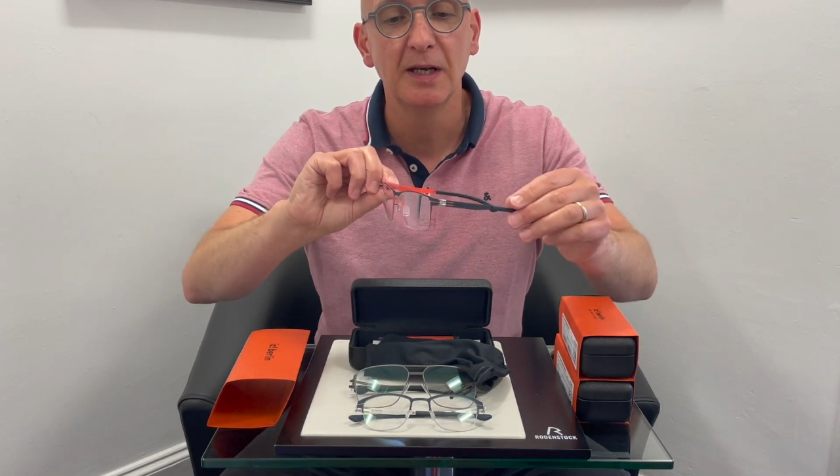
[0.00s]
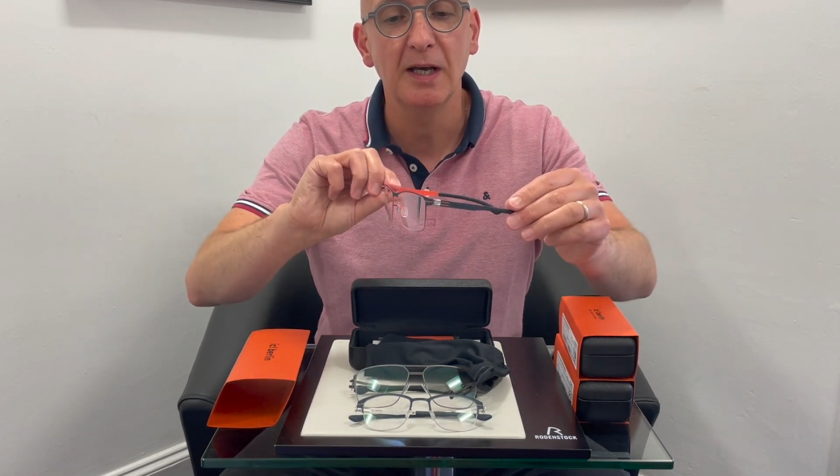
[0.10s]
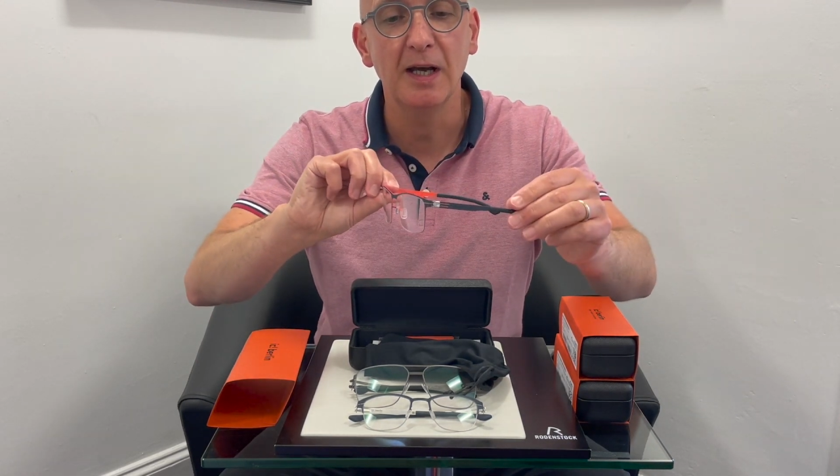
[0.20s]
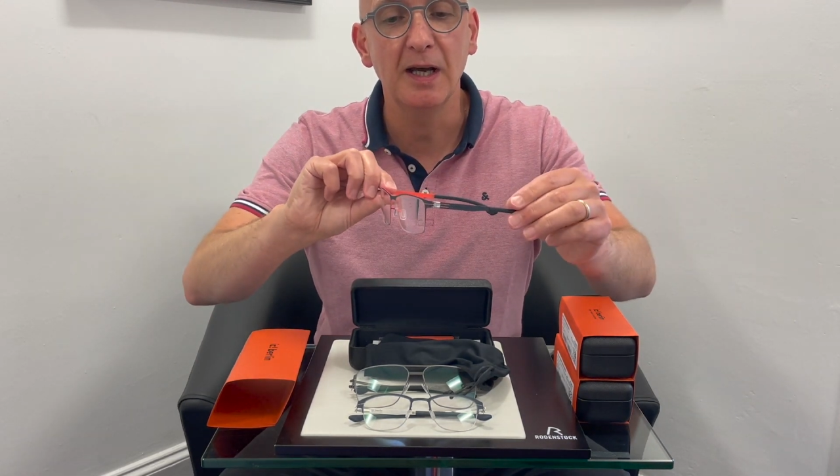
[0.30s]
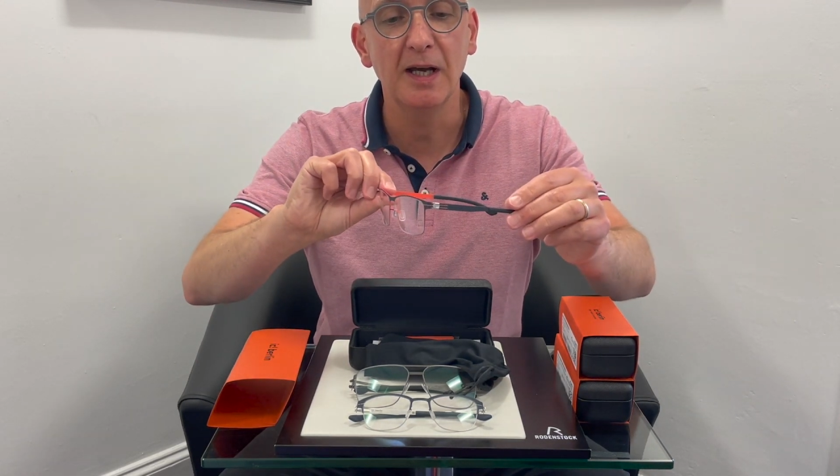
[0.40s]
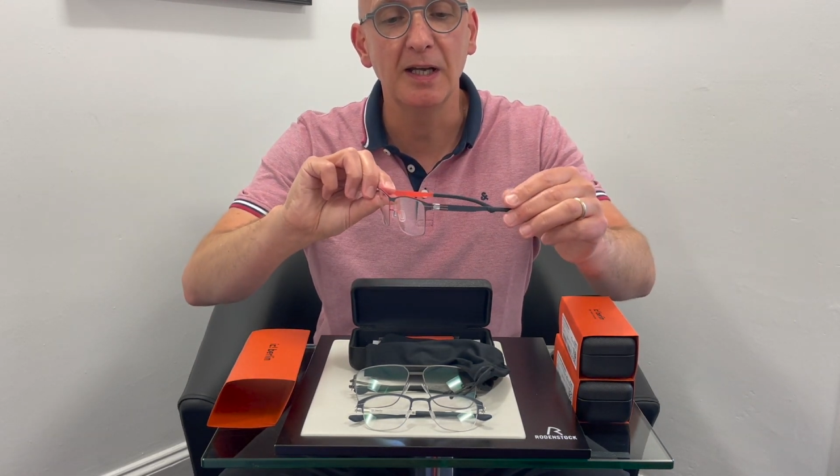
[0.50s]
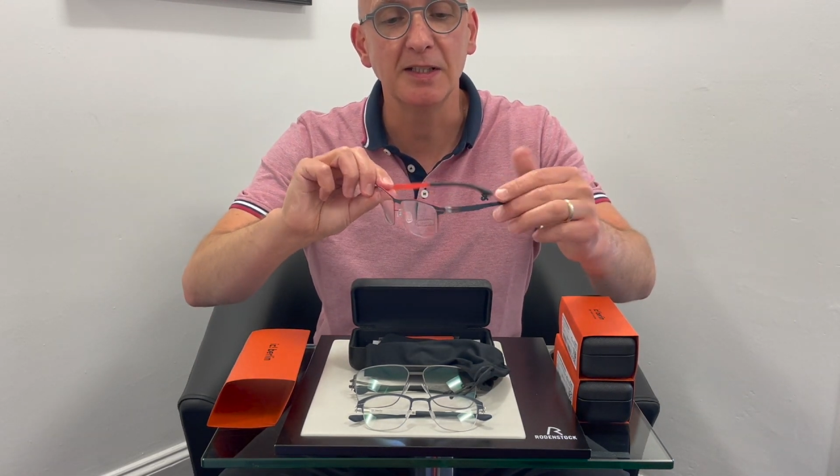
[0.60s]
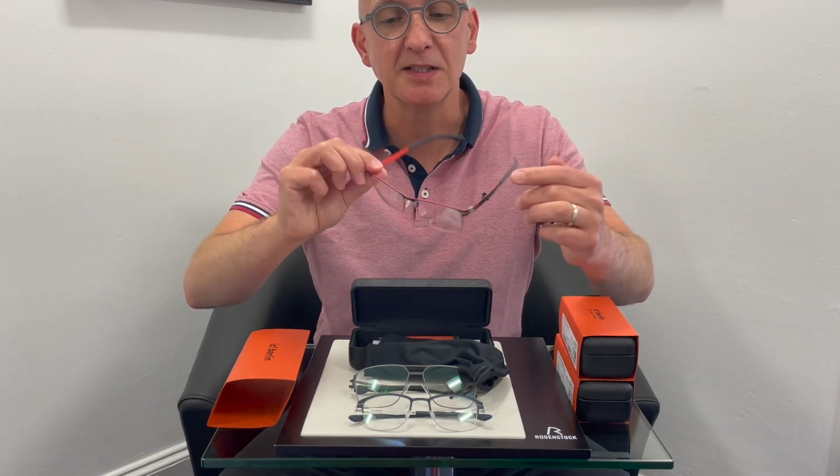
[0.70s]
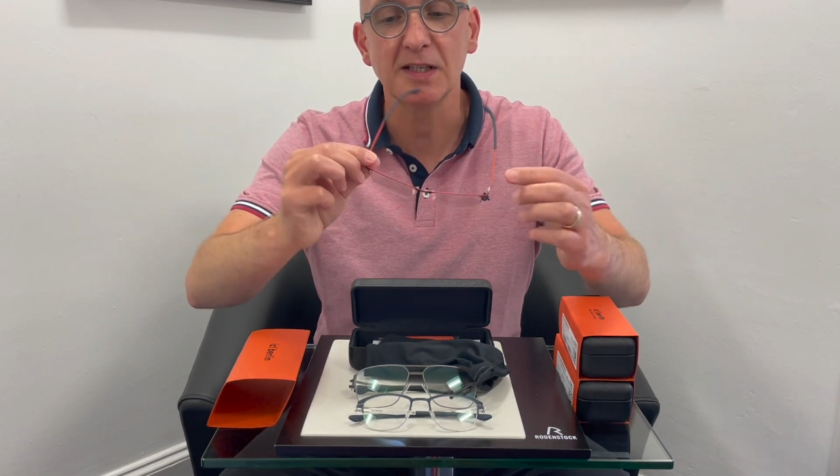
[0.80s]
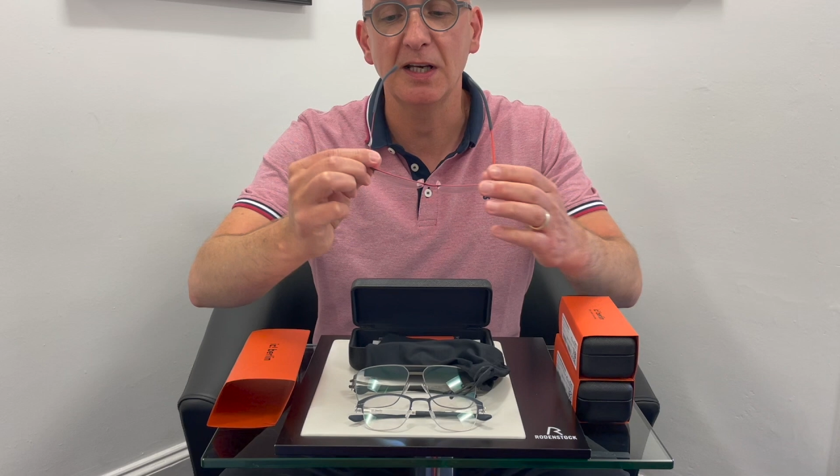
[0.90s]

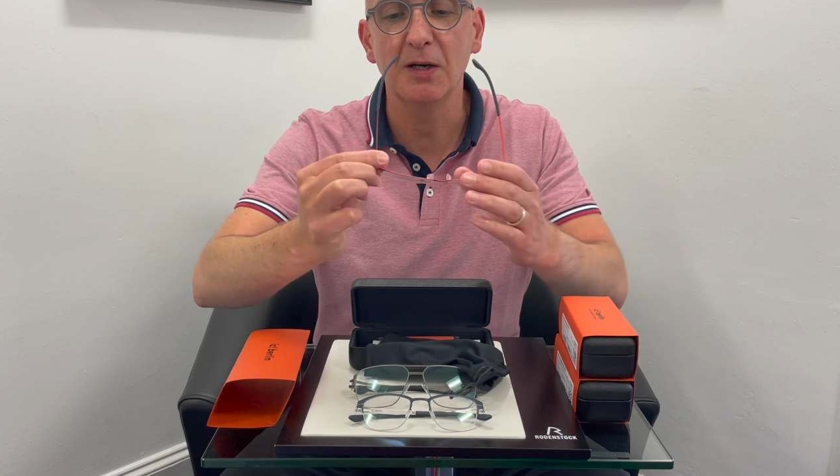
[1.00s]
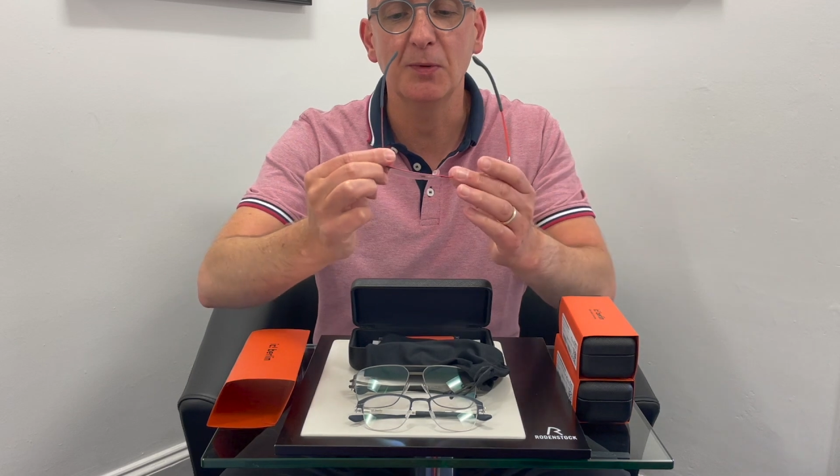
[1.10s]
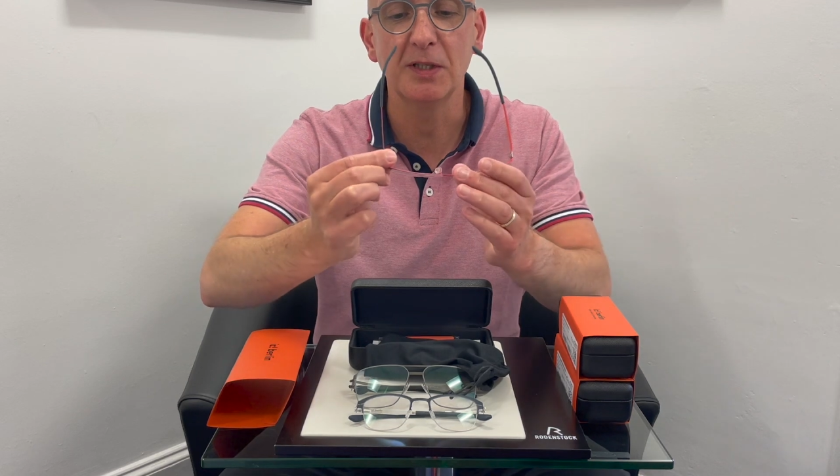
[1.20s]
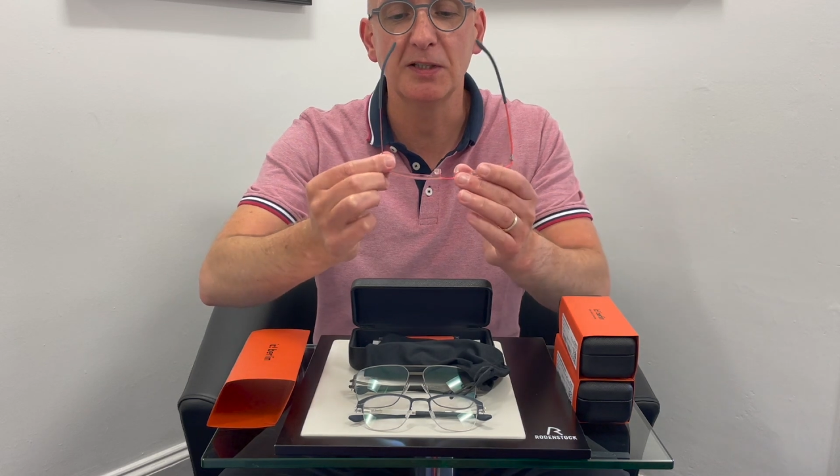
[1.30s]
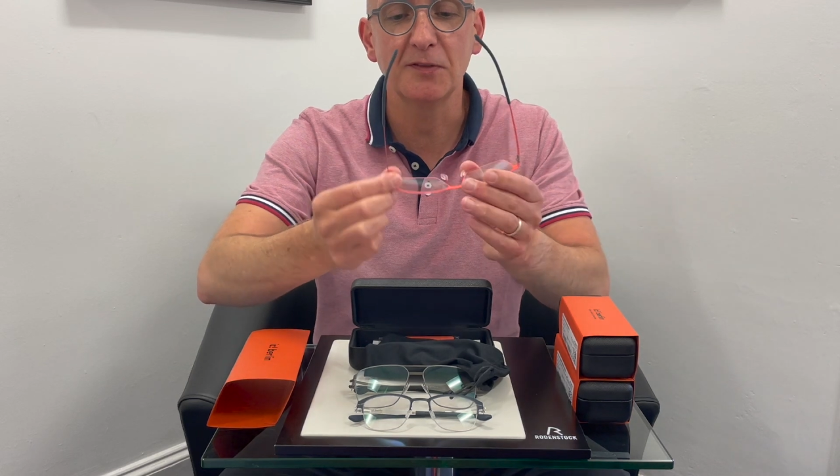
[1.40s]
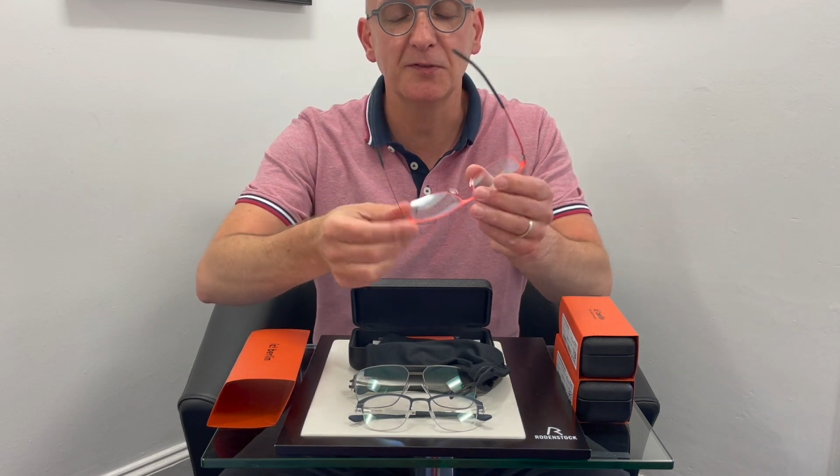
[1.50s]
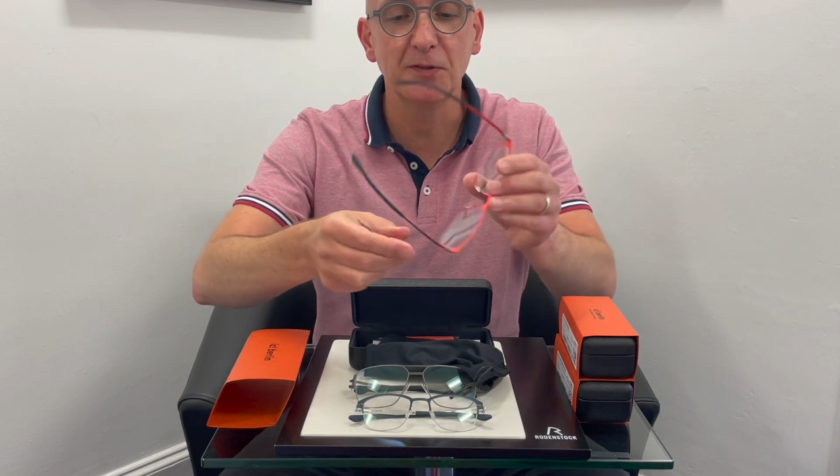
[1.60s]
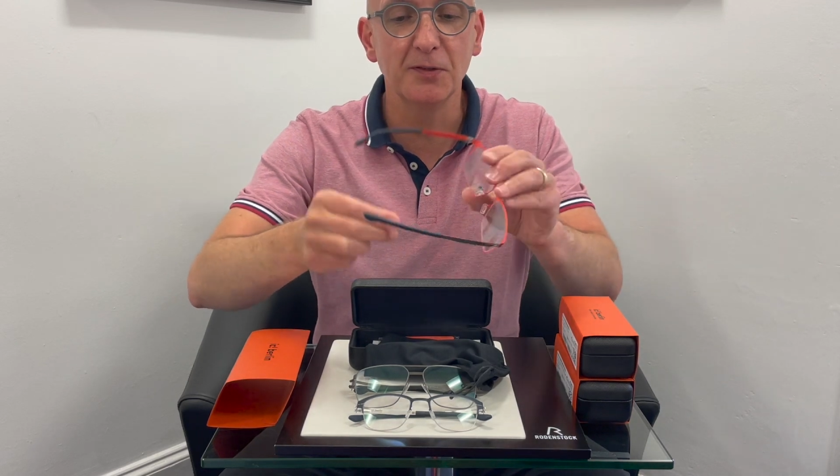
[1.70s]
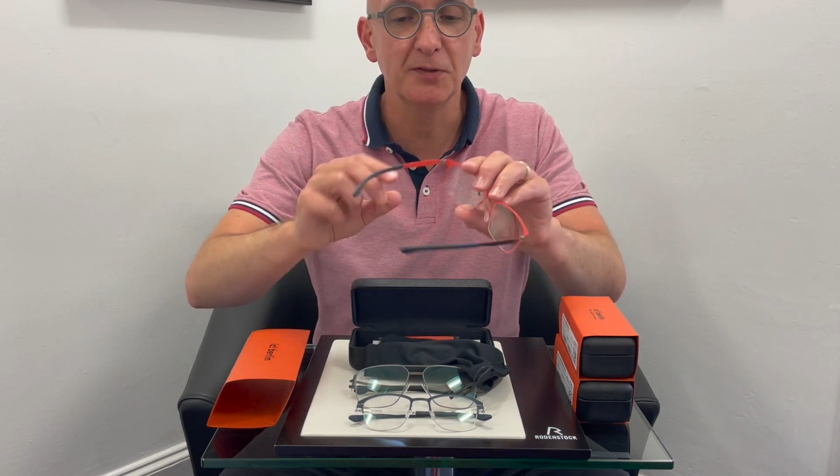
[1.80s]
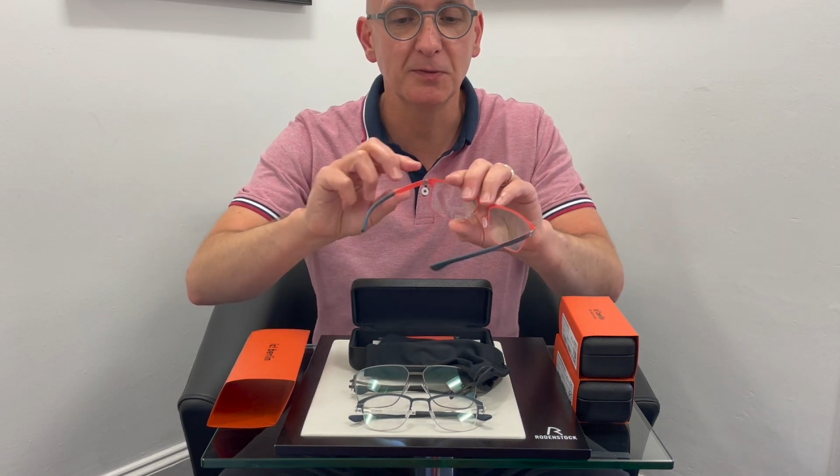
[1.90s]
and a
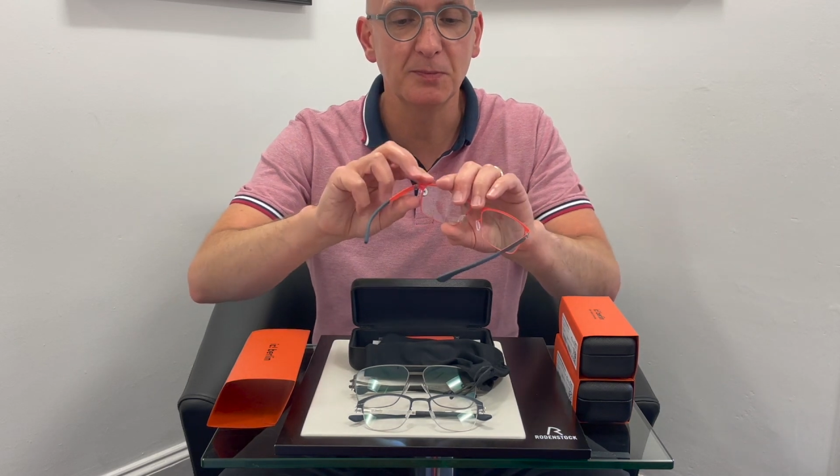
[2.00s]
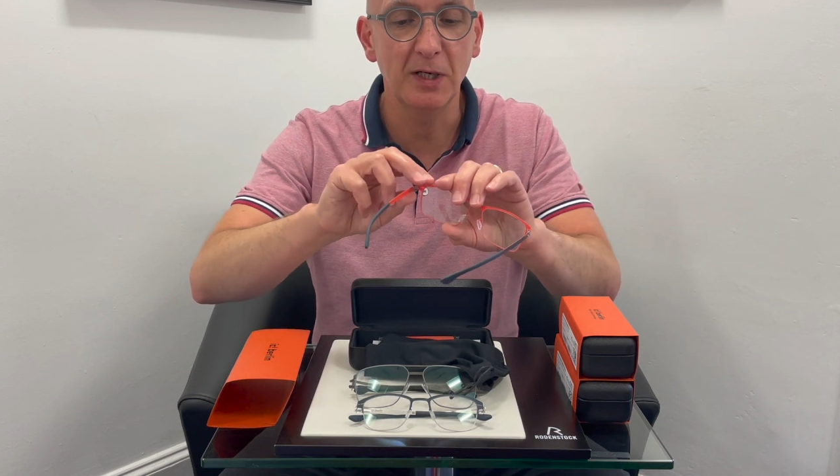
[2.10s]
wonderful